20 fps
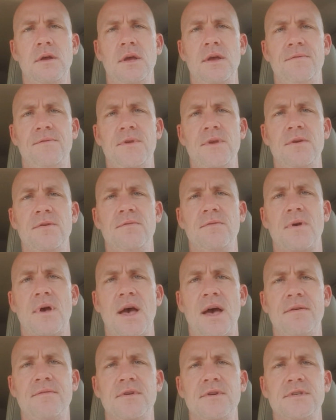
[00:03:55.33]
If you
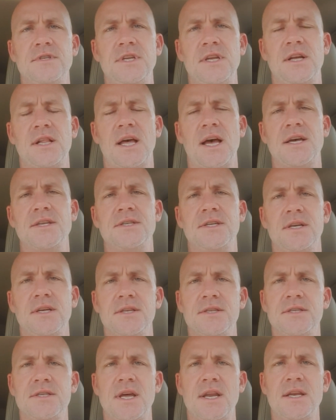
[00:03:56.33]
have your Z Classic
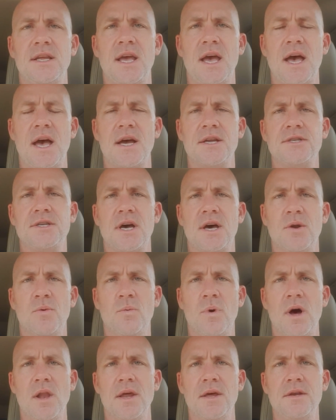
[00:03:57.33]
and ZenCash on a
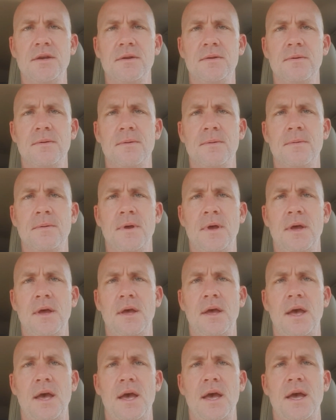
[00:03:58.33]
wallet
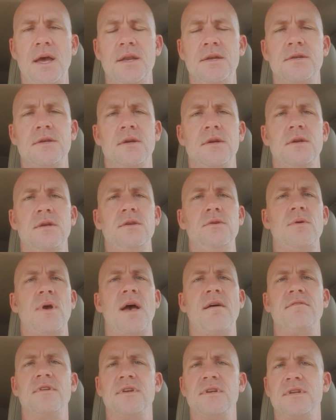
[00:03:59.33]
and you
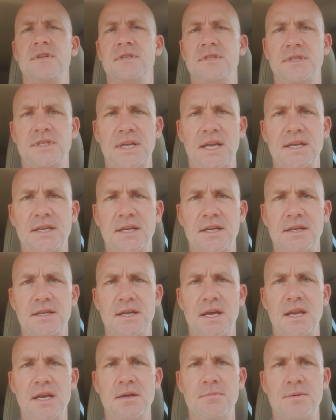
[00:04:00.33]
haven't sent it
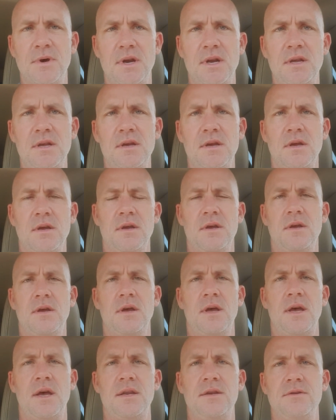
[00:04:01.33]
to anybody
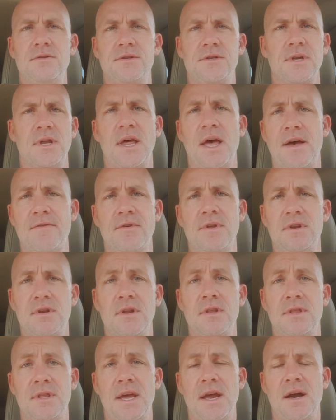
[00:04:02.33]
and you still have it
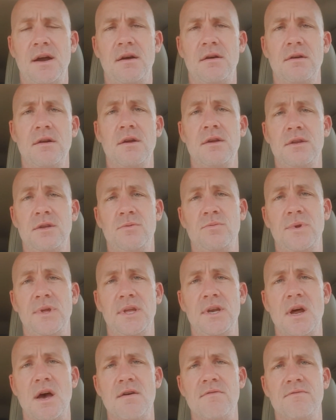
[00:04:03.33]
there, you're
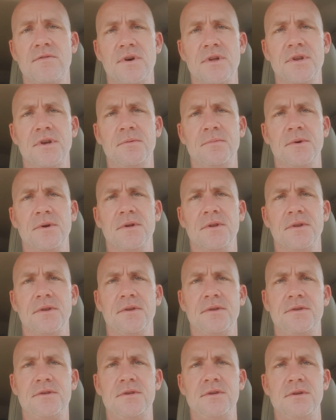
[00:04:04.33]
really not vulnerable
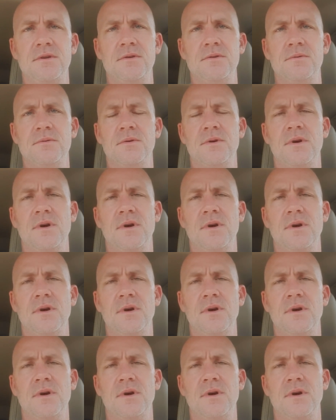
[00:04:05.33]
to